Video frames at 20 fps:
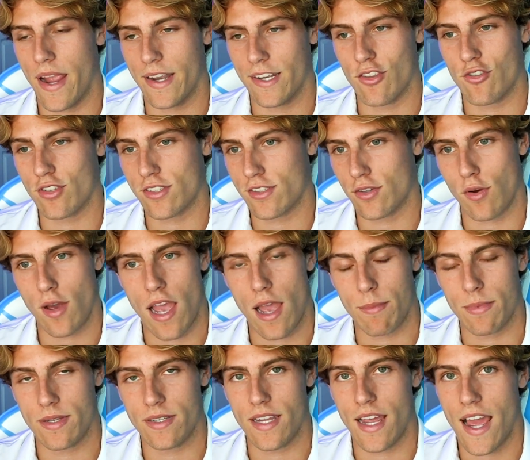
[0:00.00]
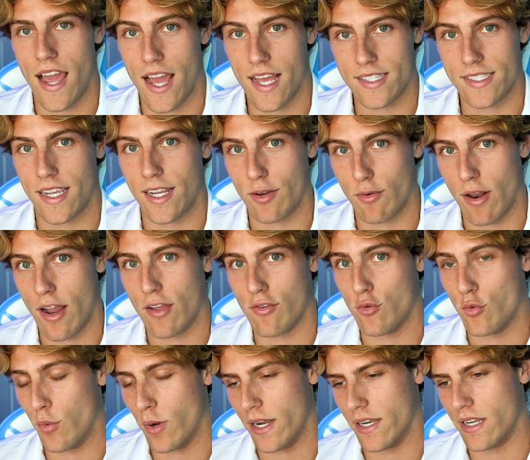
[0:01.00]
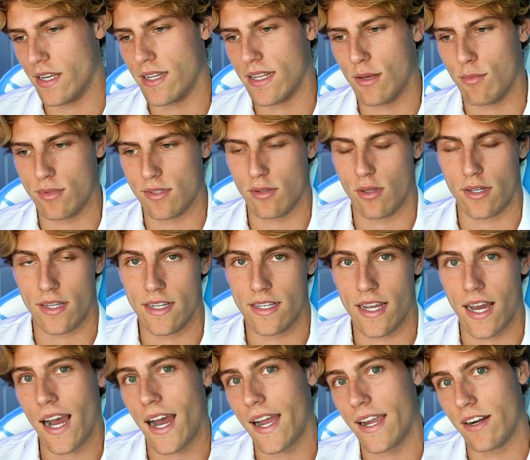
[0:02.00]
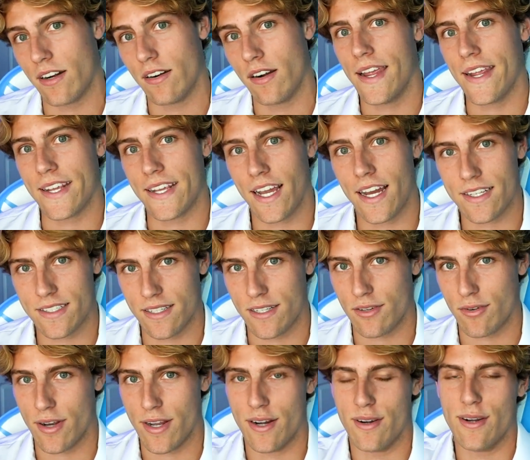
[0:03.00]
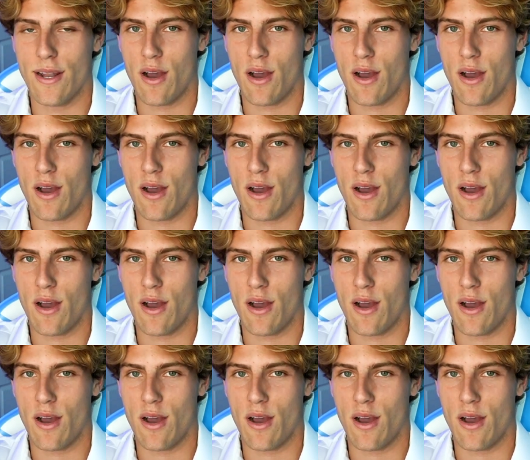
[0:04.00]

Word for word: And it just so happened as I graduated, he was looking to hire a content creator.